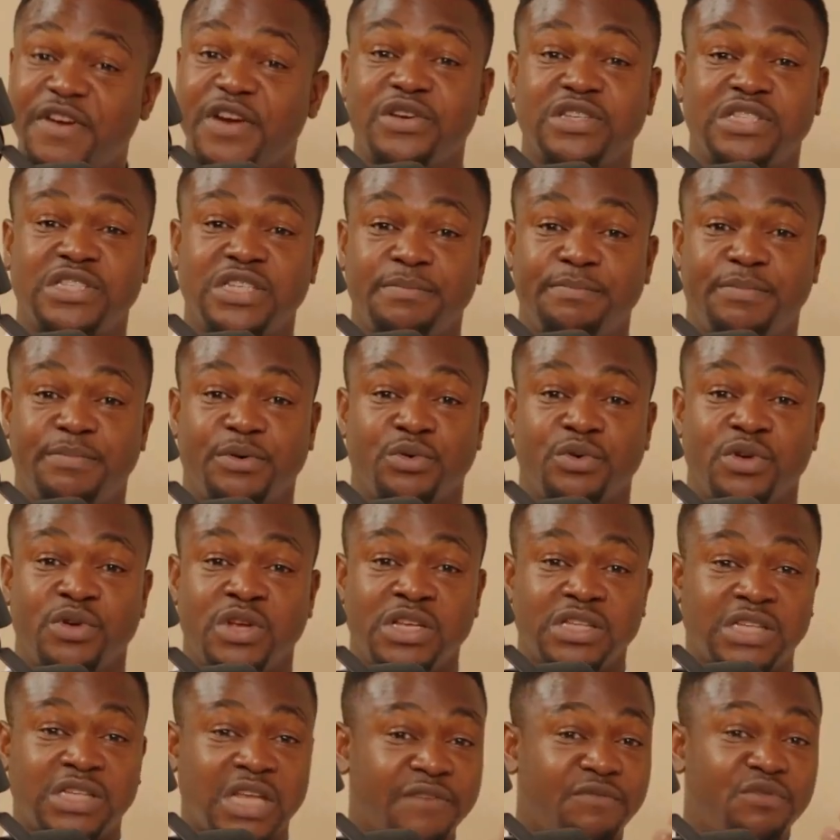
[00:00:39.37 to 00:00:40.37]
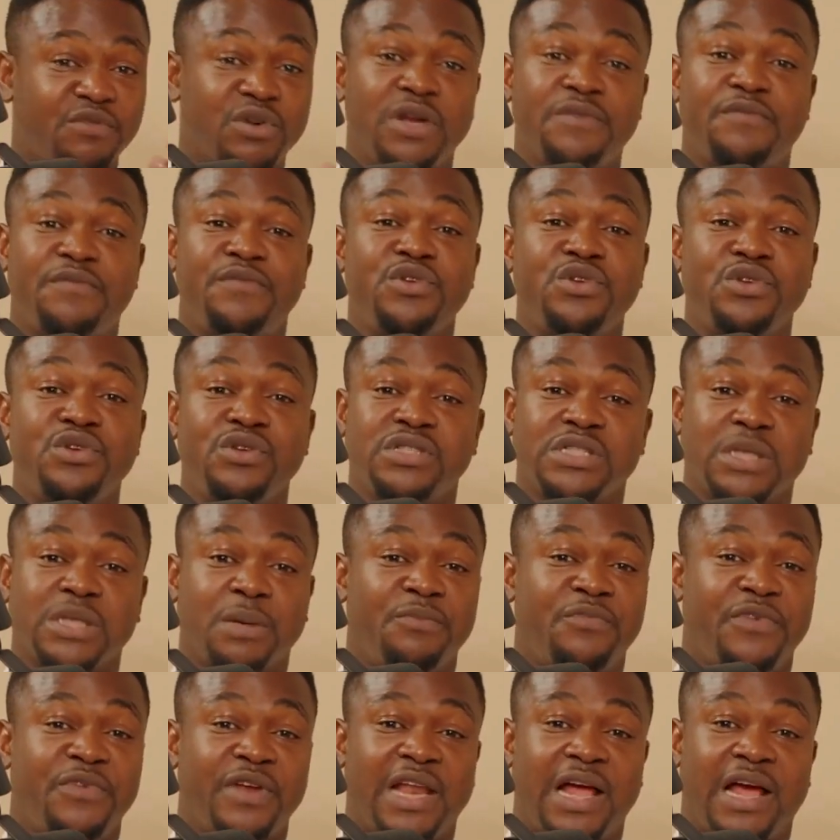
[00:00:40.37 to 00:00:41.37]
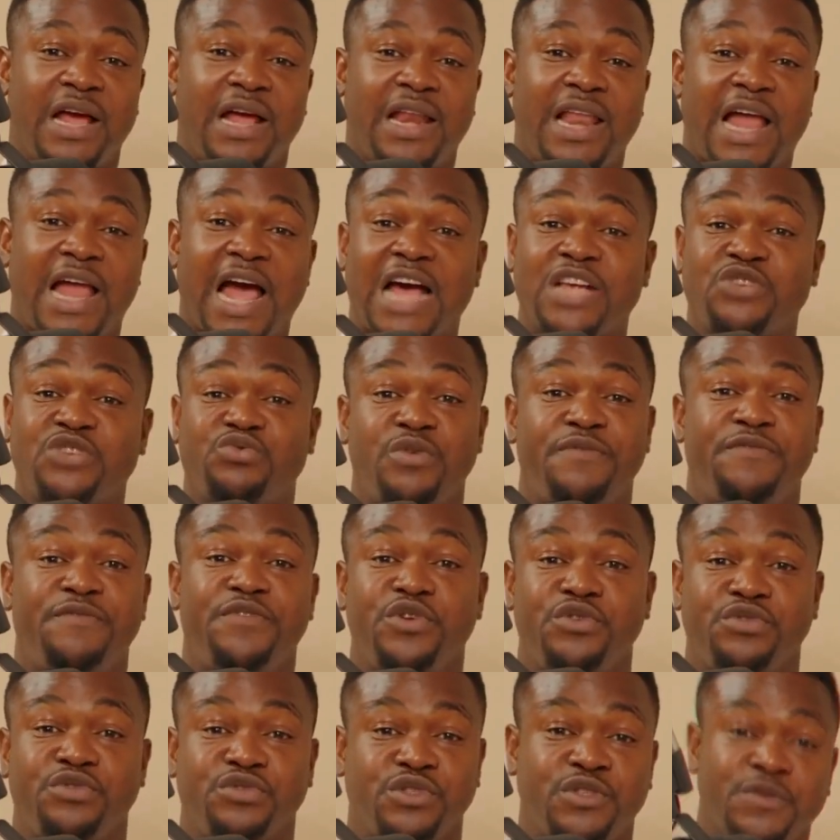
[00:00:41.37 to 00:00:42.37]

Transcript: simple. So even if we use something like as reviews,